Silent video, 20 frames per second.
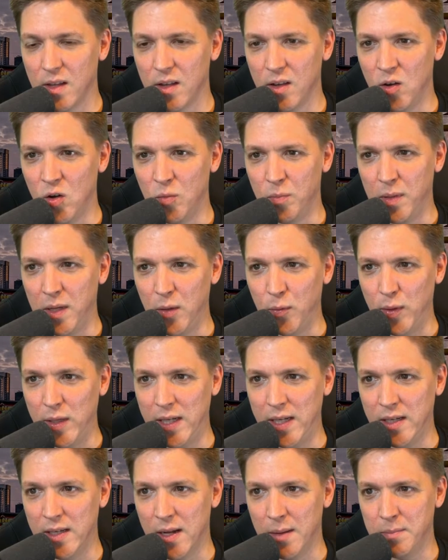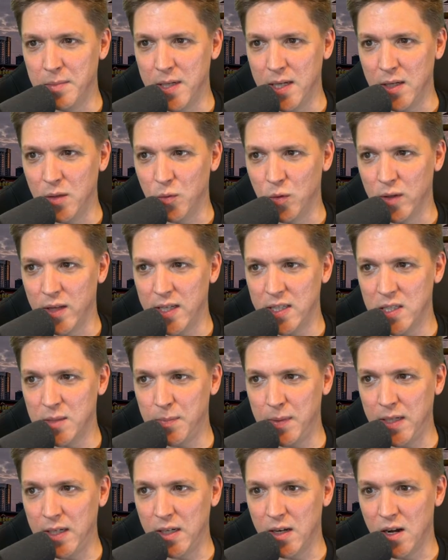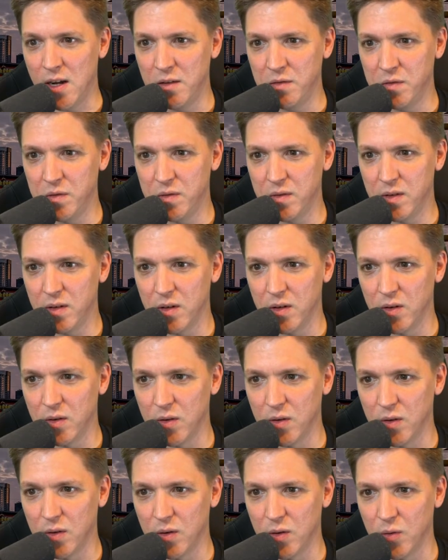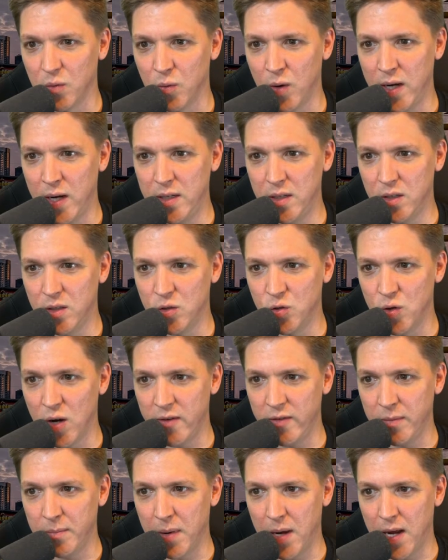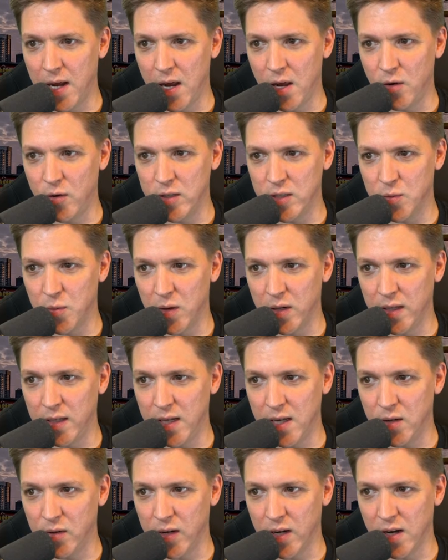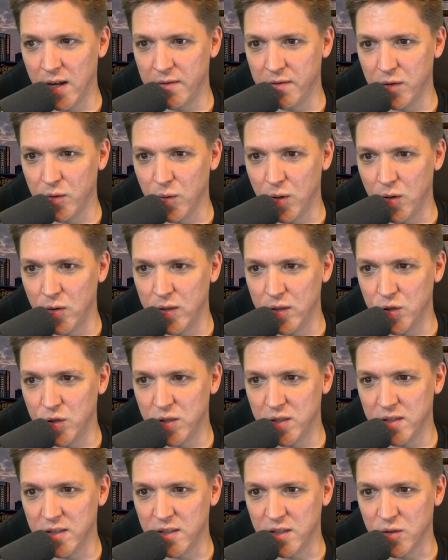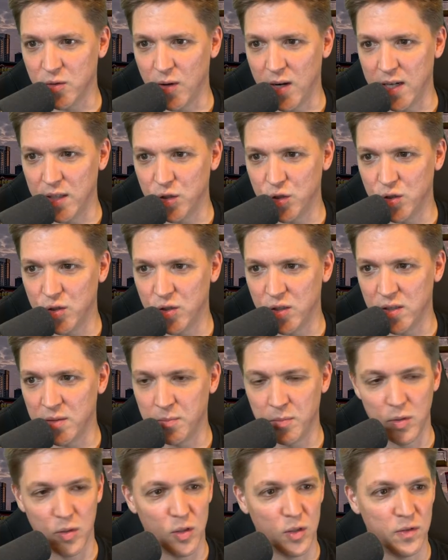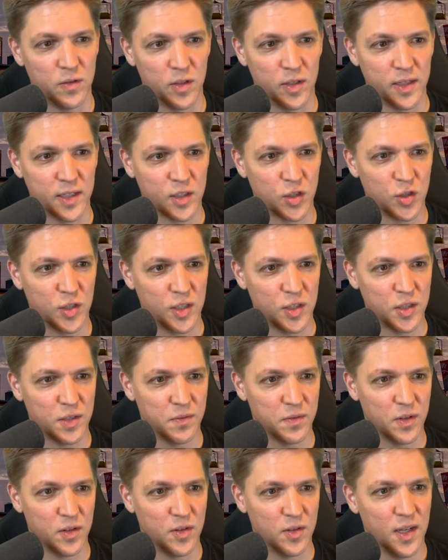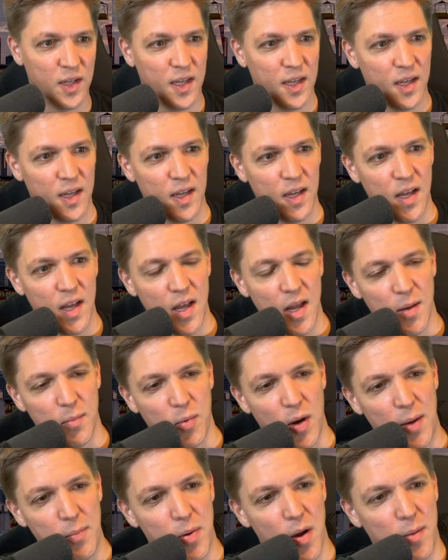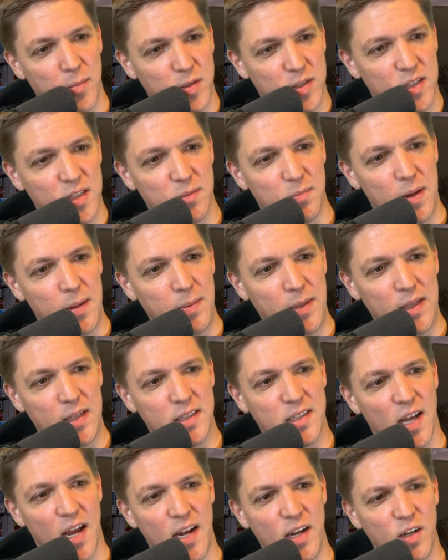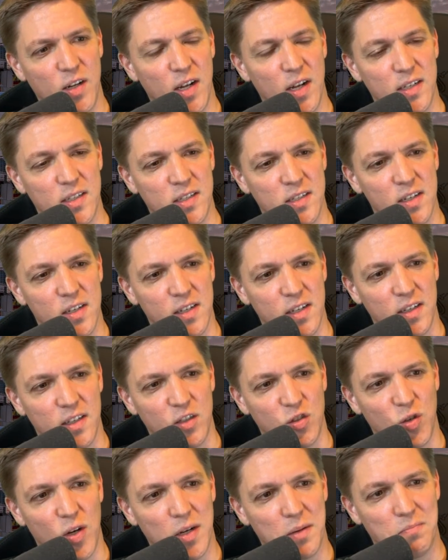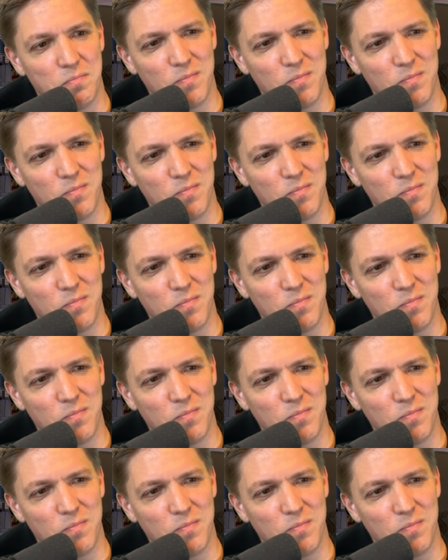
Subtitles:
OP, we need an update. Were they speeding off? Right, driving by, I always want to yell, get off the road. It's just a scratch. Just pull over and exchange info. Brad Palmer says maybe the tire got stuck in the truck.